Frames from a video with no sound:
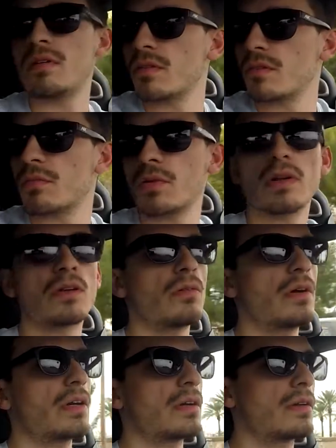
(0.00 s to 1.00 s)
It's pretty
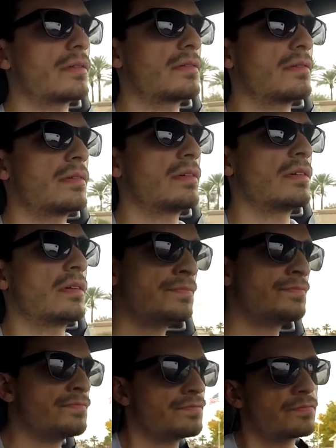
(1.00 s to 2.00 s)
quick.
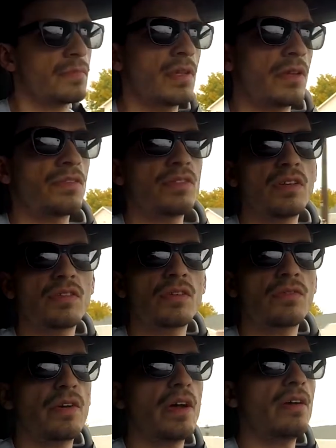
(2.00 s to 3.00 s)
The seats are
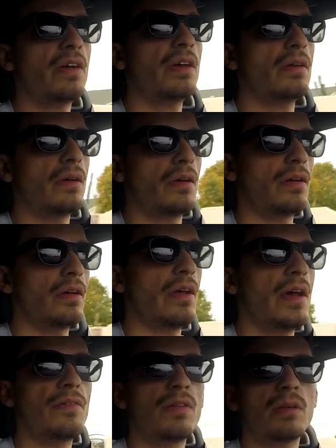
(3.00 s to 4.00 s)
very
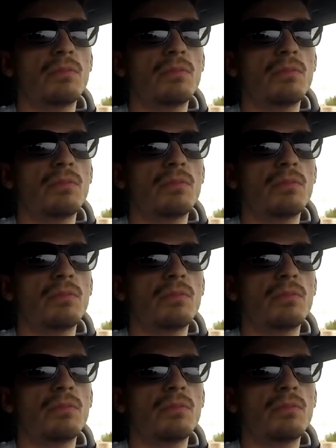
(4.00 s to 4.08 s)
heavily